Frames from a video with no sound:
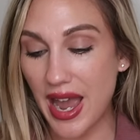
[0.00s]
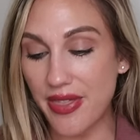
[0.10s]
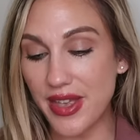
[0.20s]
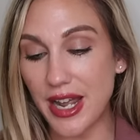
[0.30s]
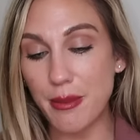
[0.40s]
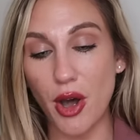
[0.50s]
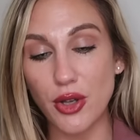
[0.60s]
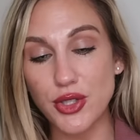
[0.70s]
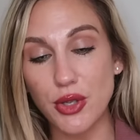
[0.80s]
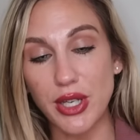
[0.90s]
And then I'm
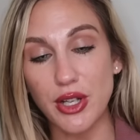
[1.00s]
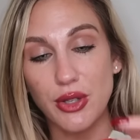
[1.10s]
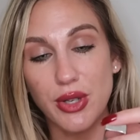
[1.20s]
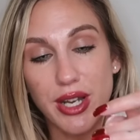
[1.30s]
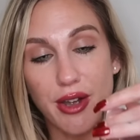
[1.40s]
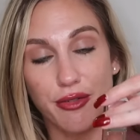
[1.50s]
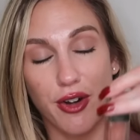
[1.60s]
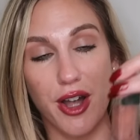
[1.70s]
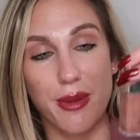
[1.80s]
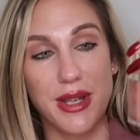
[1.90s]
also including
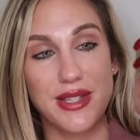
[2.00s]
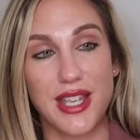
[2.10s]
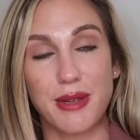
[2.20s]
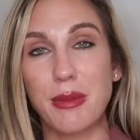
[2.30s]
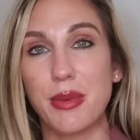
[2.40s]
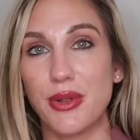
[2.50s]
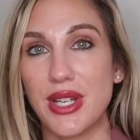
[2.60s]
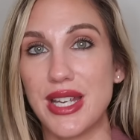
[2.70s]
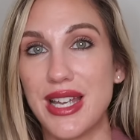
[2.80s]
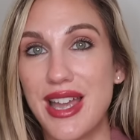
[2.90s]
from Sigma
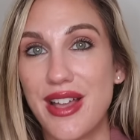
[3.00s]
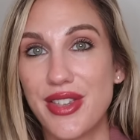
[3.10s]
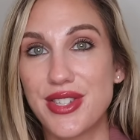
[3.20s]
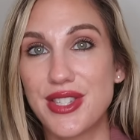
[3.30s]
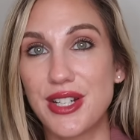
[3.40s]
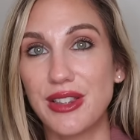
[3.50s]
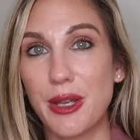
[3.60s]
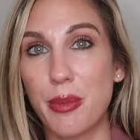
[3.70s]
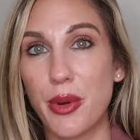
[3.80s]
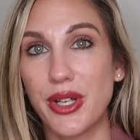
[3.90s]
Beauty. This is their
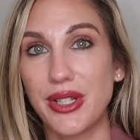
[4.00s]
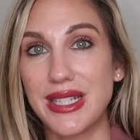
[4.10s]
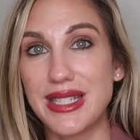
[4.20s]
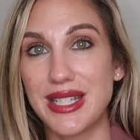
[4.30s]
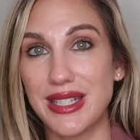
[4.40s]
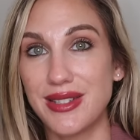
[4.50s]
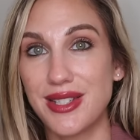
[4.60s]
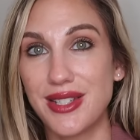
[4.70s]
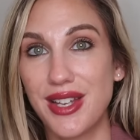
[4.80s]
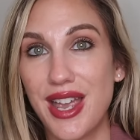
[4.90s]
lip oil in
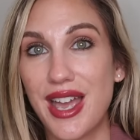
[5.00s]
Tint.